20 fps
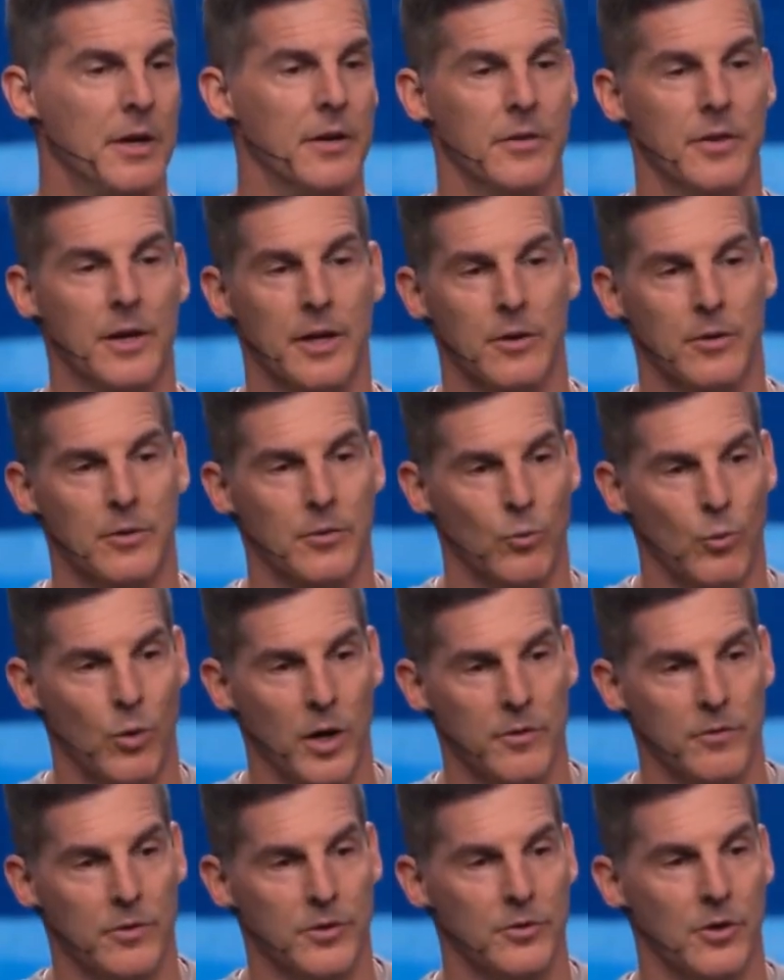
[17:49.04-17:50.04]
Then
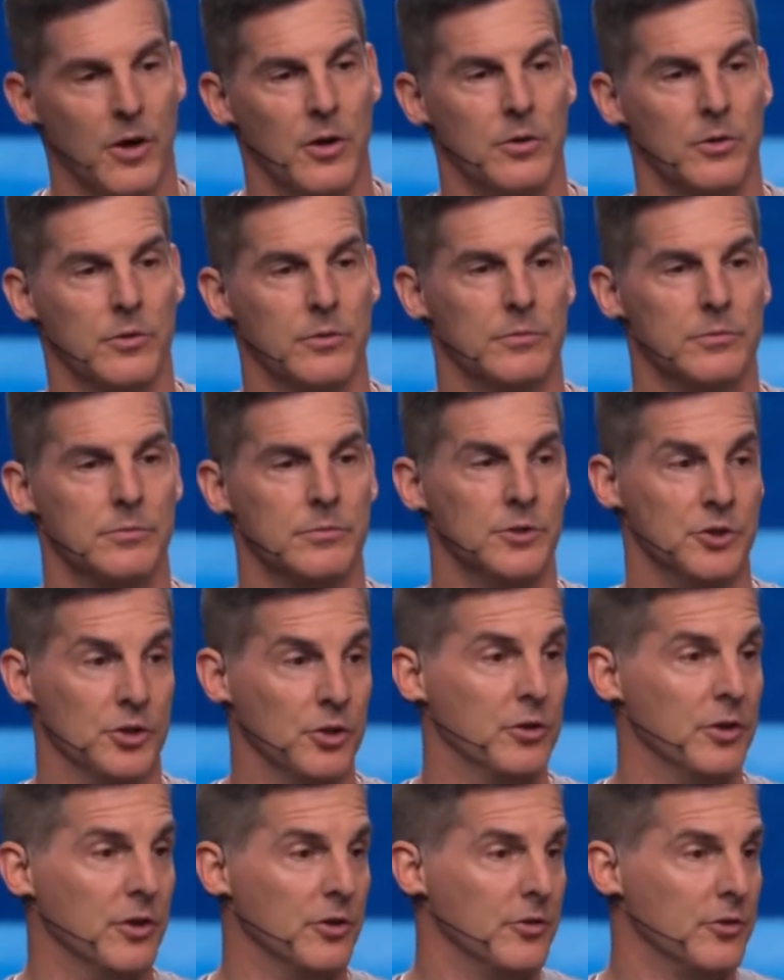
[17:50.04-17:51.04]
one of his own,
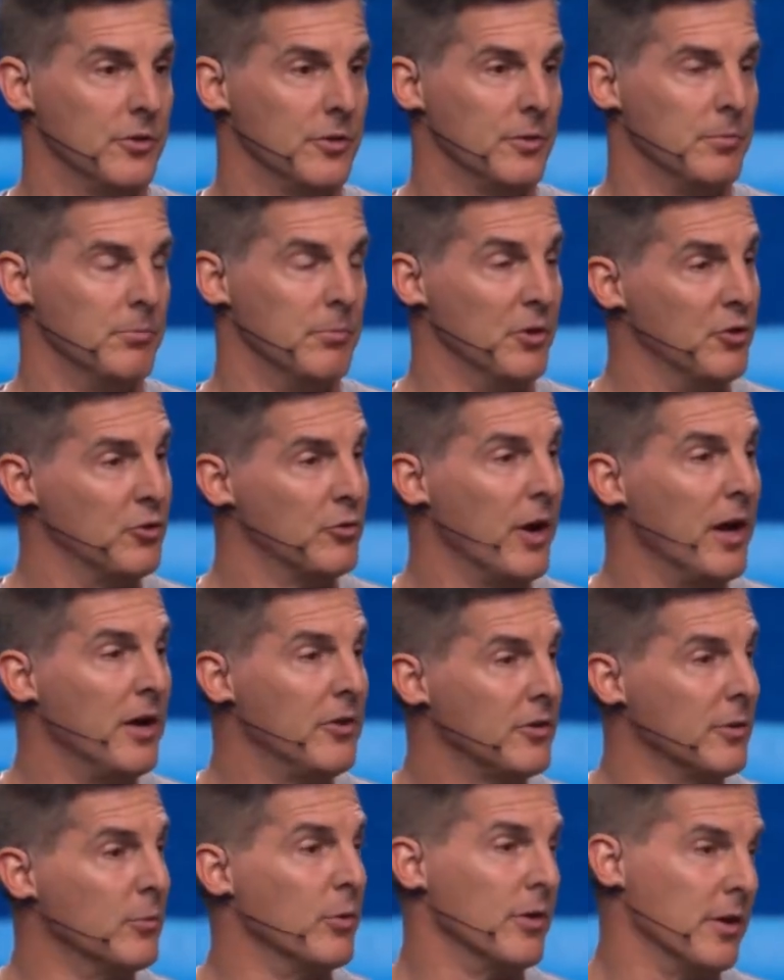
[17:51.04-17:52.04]
Judas,
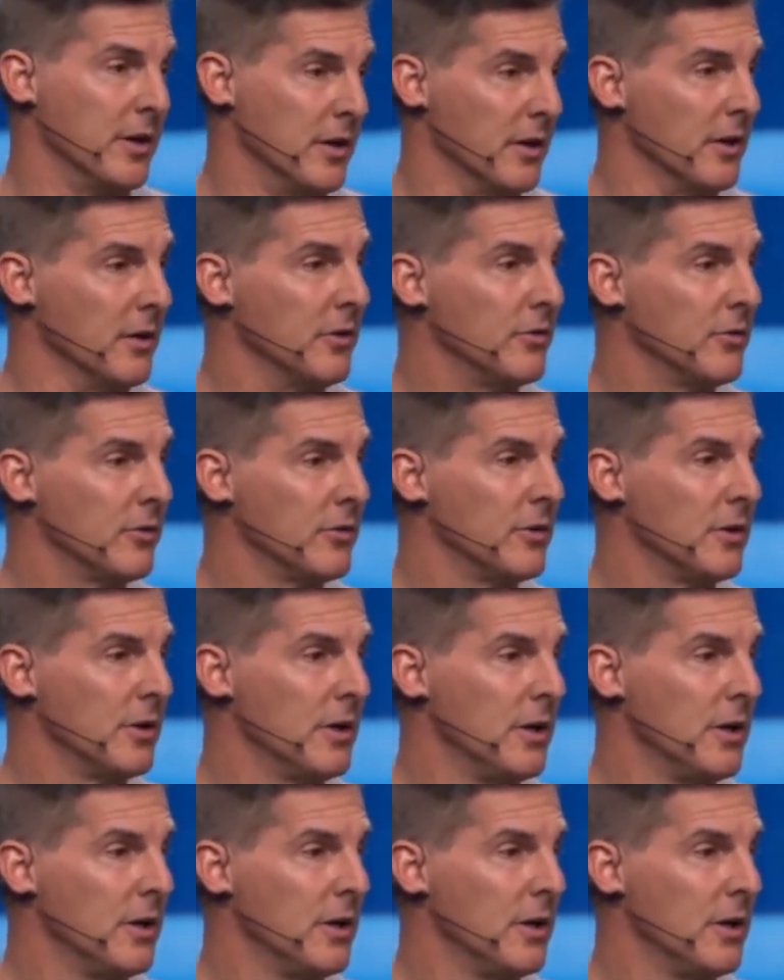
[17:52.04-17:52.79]
betrays him with a kiss.